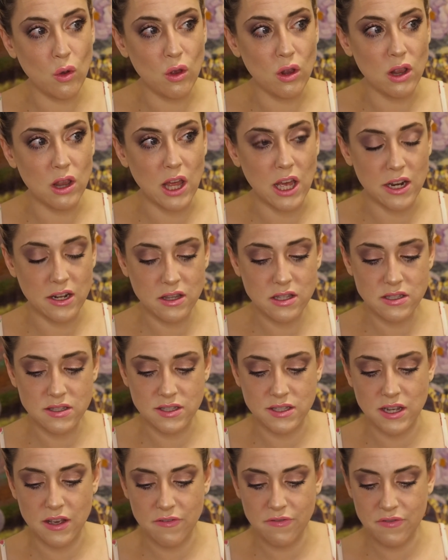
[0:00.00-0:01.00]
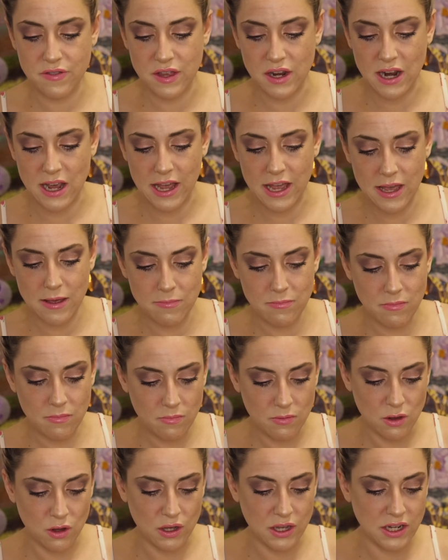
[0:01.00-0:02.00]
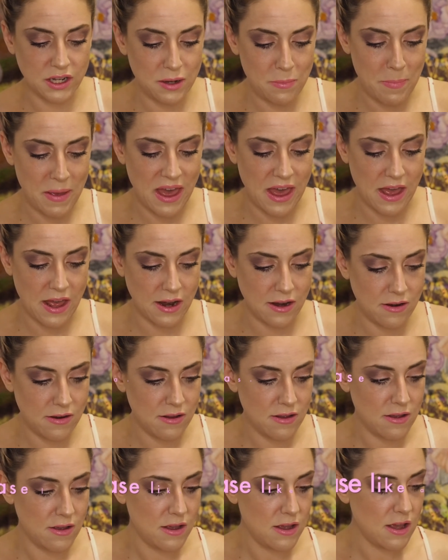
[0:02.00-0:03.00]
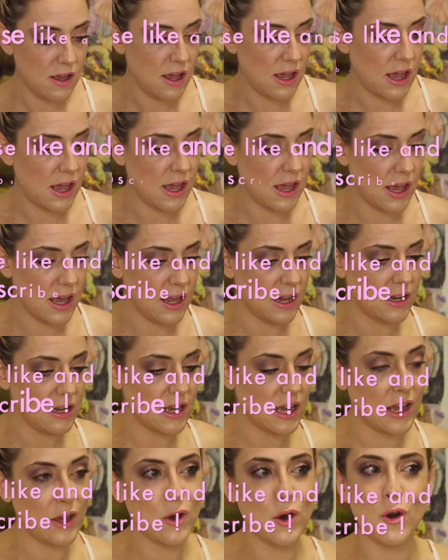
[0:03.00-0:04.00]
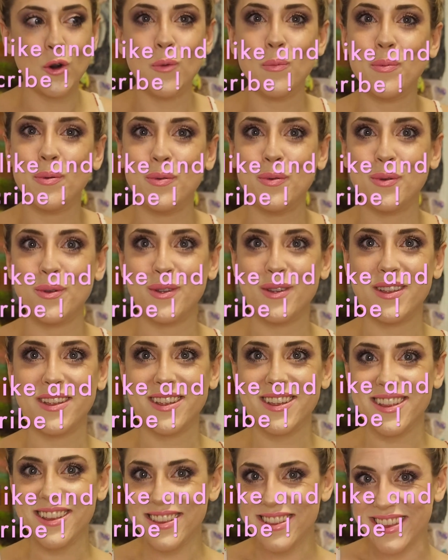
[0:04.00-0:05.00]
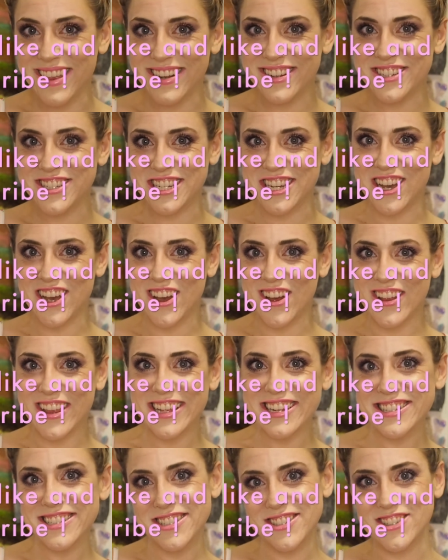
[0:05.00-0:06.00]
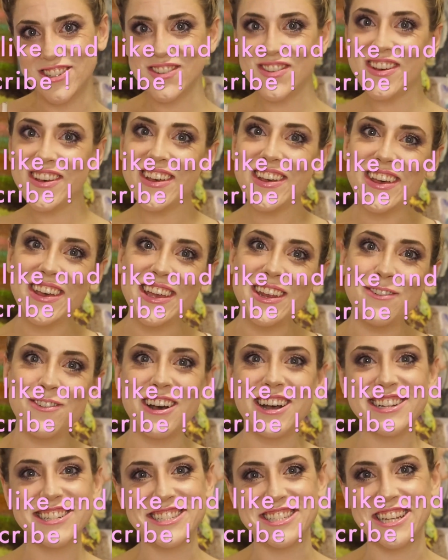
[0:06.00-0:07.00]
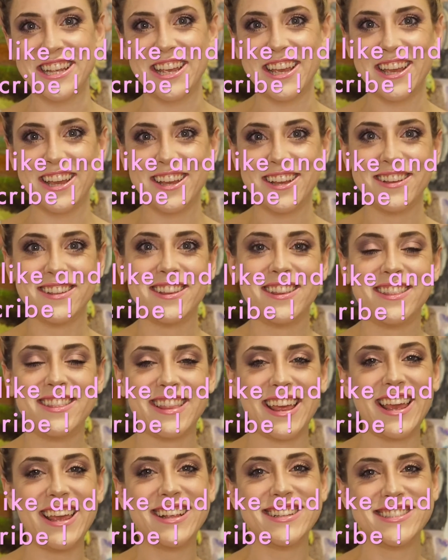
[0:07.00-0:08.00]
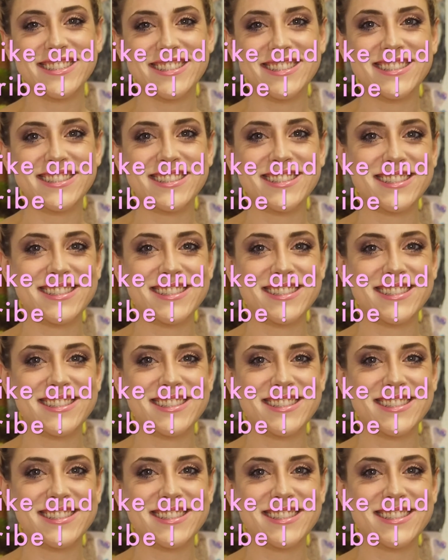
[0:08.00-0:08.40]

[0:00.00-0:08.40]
a lot of the stuff that I am looking to pan, and I hope that y'all enjoyed watching. Thanks.